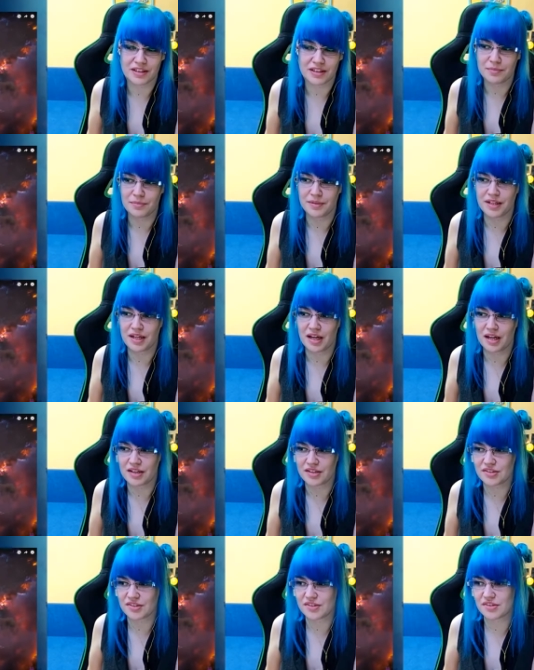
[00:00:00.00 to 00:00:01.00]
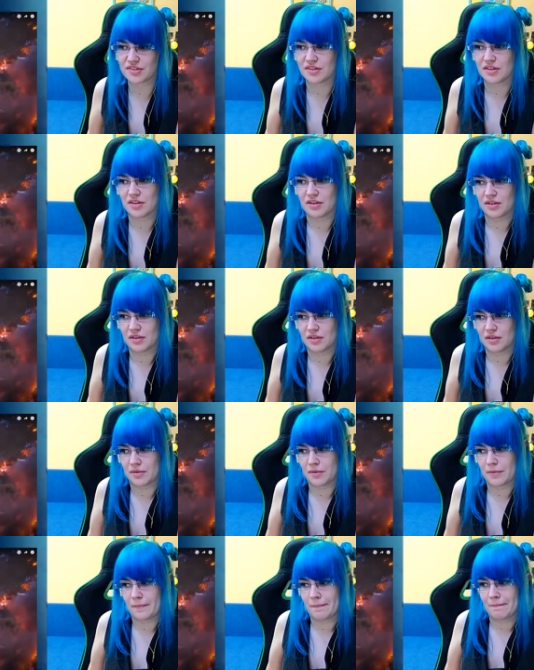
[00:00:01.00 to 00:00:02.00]
because
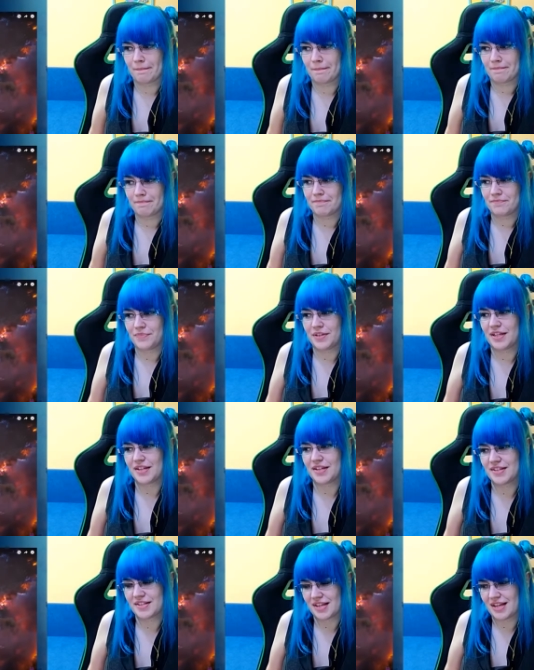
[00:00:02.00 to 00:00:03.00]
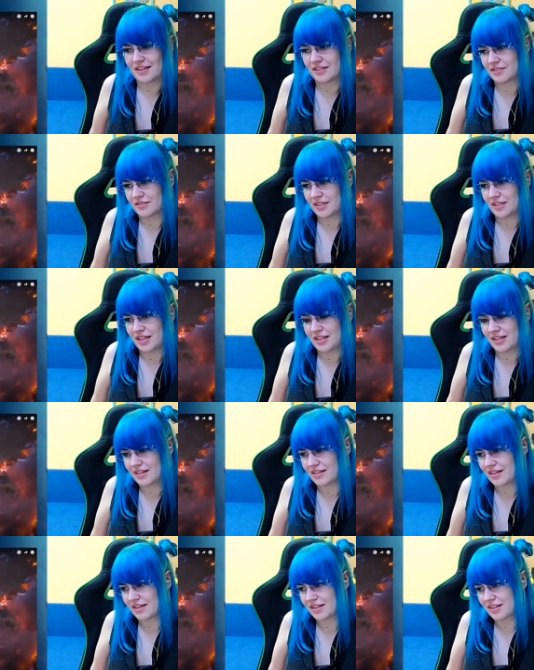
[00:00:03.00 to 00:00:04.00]
because i don't know i think
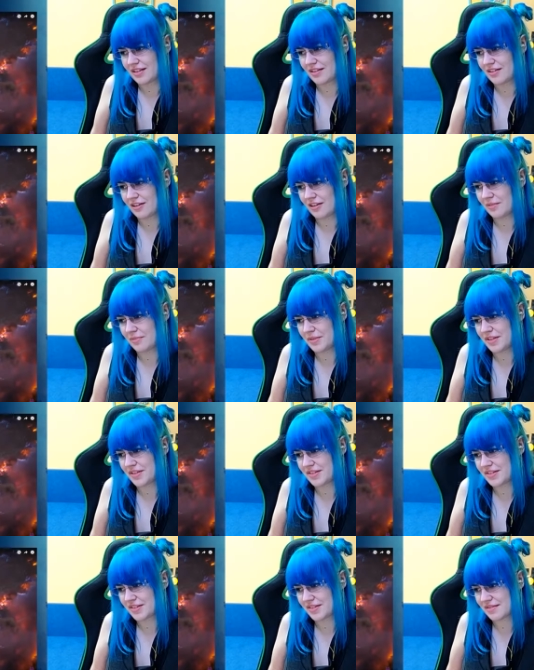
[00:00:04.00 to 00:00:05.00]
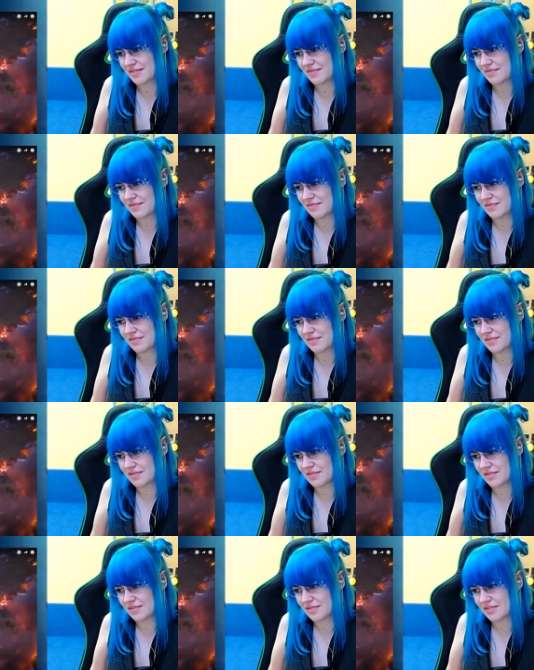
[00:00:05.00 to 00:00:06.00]
i think hermes
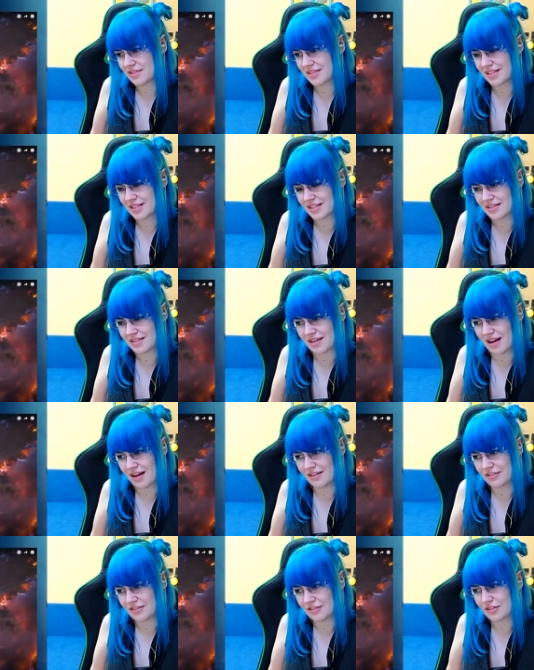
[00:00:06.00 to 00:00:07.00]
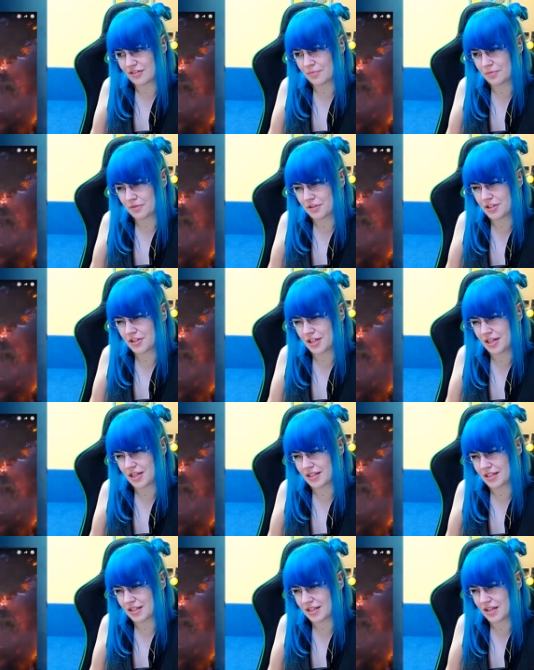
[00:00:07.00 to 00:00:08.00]
just
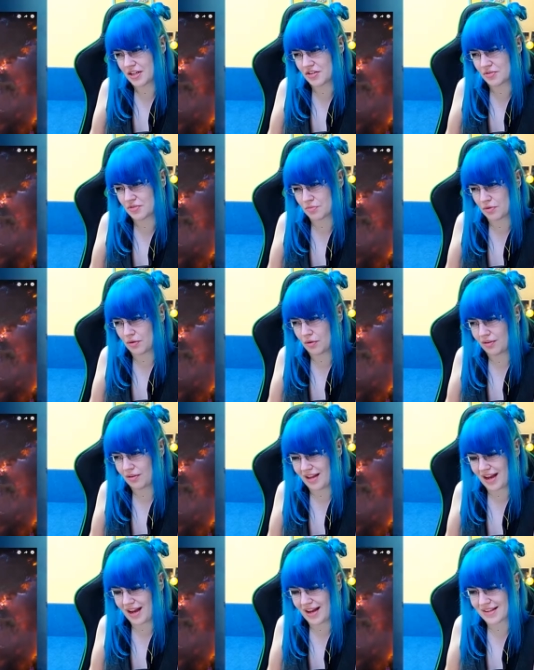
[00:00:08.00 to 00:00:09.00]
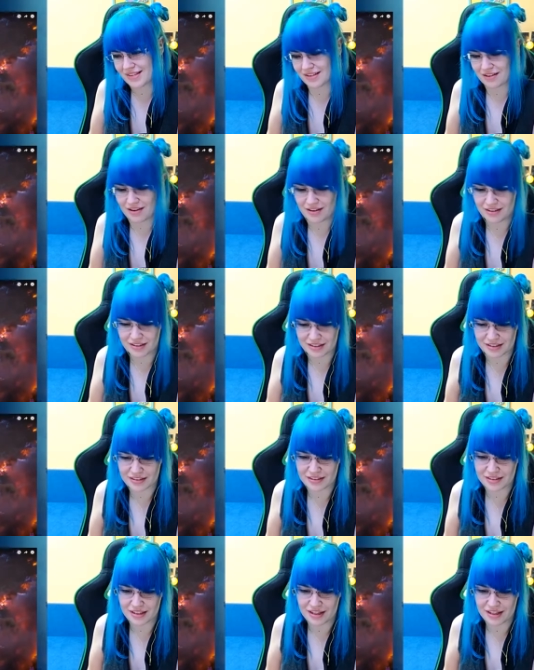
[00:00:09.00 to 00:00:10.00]
underappreciated his role as a guardian
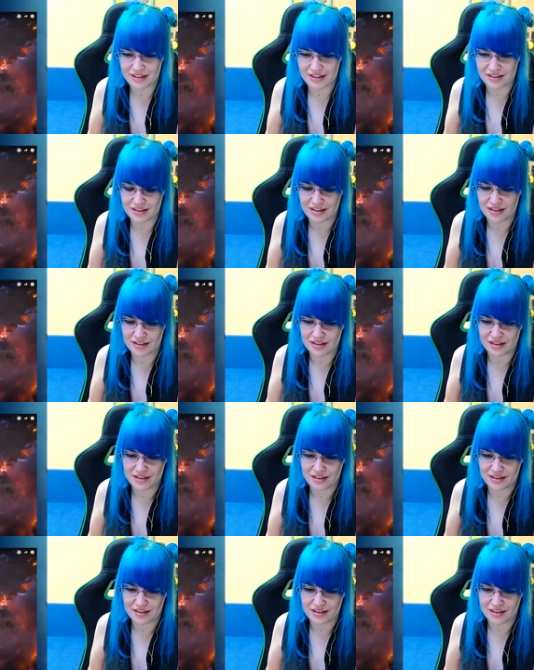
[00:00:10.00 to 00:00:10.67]
in uh